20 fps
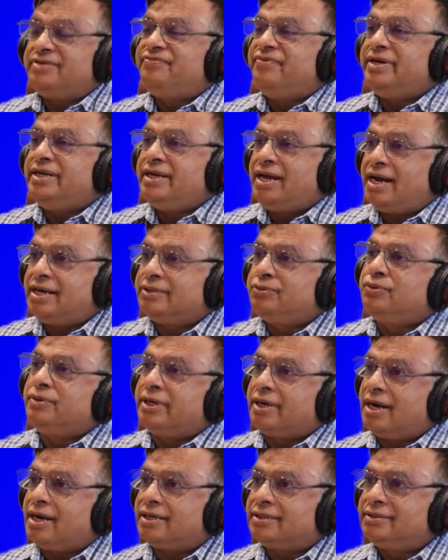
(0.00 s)
it's very hard to
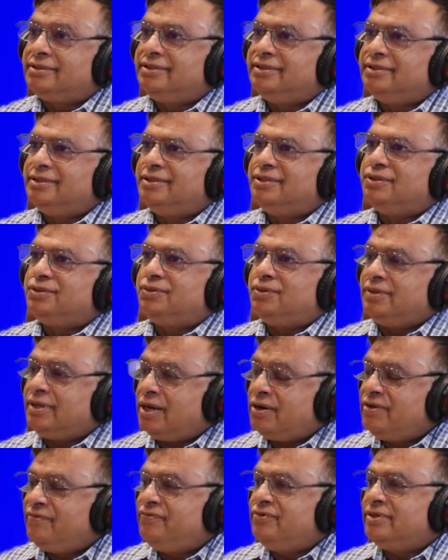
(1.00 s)
crack. So
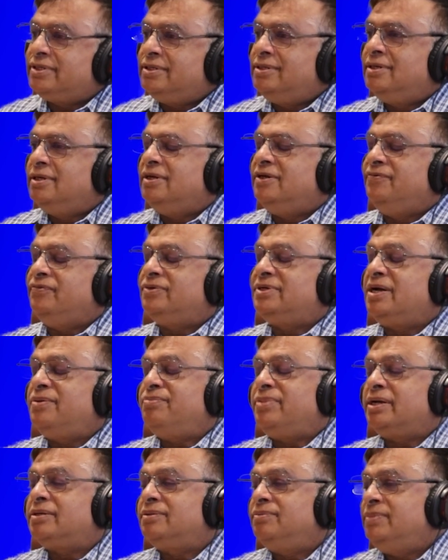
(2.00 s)
now if you come
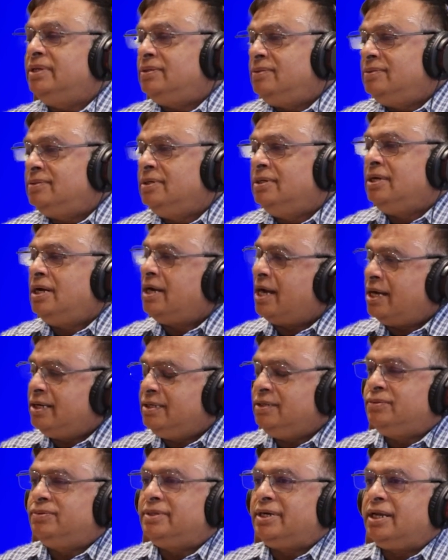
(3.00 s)
back to me, look, I
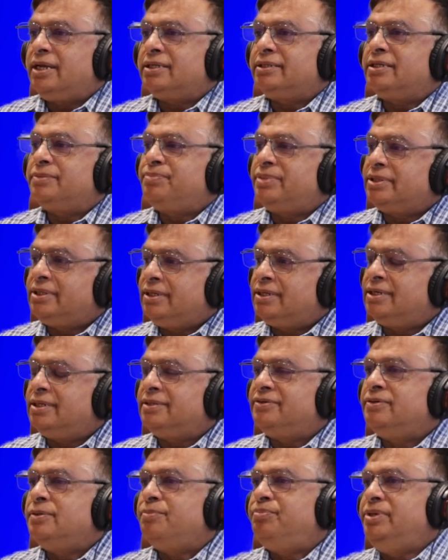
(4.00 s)
need to collect that particular
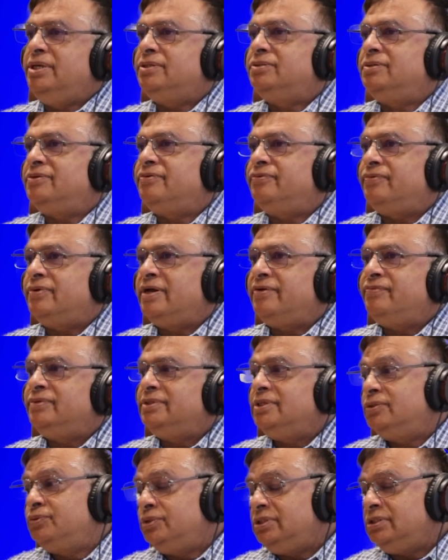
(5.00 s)
piece of
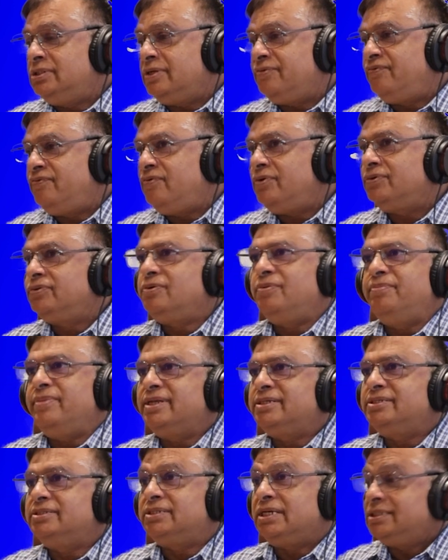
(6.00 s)
evidence, which is a photo
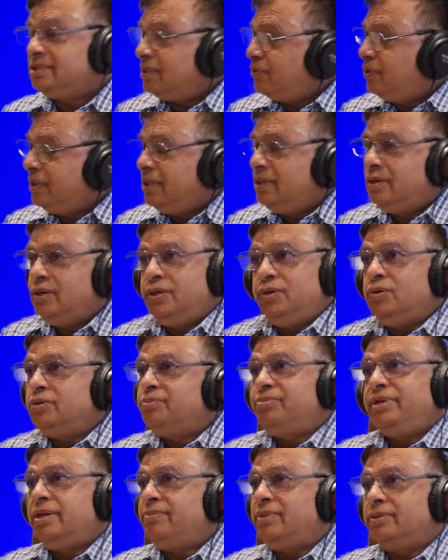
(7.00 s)
message. I said, you
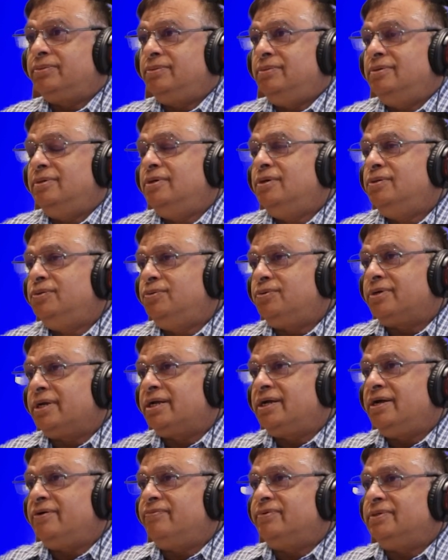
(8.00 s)
won't be able to
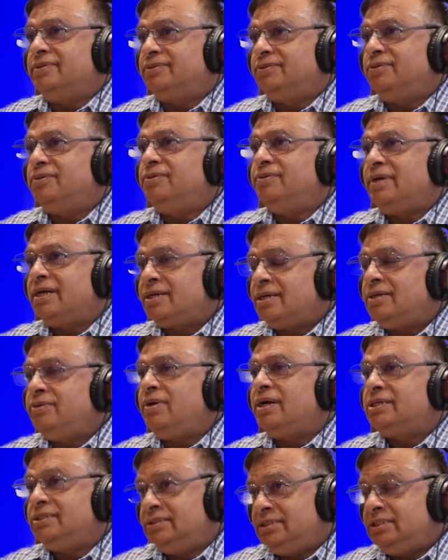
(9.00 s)
recover. So
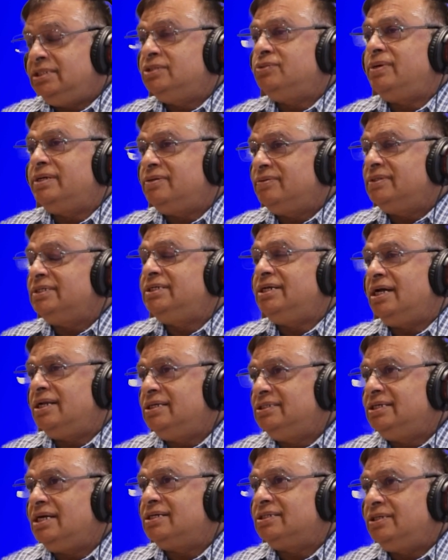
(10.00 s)
this is one of the
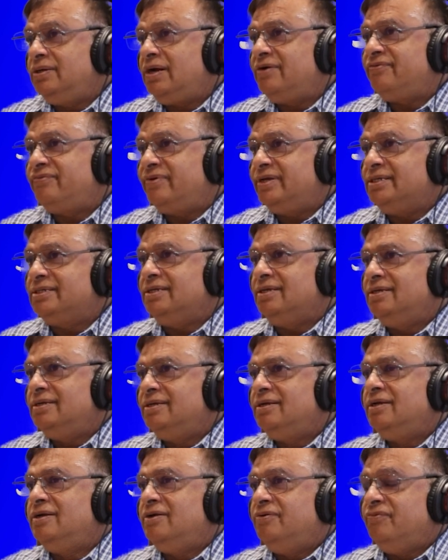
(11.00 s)
challenges actually you are facing
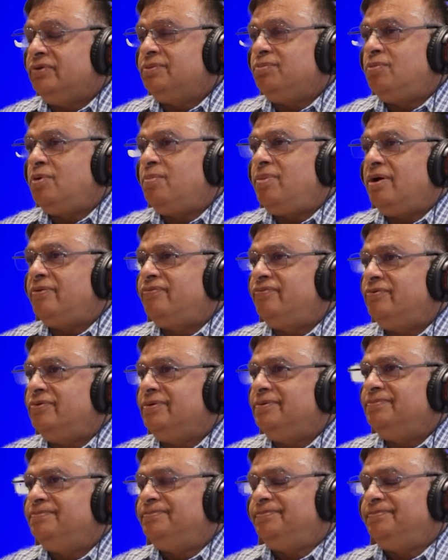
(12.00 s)
with mobile phone.